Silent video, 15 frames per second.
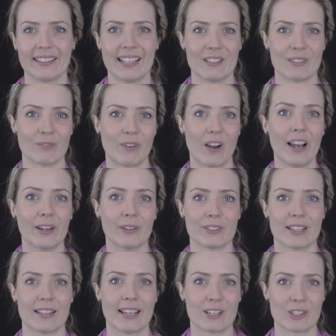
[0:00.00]
These
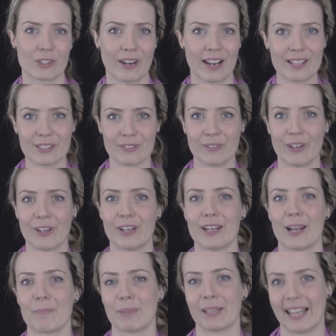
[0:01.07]
files are then
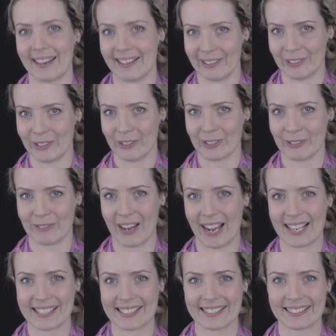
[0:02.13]
transferred and played on your
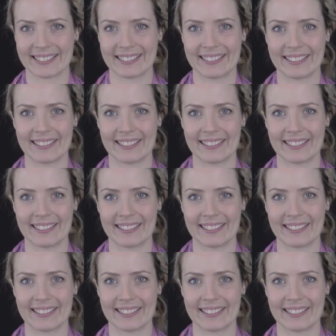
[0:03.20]
device.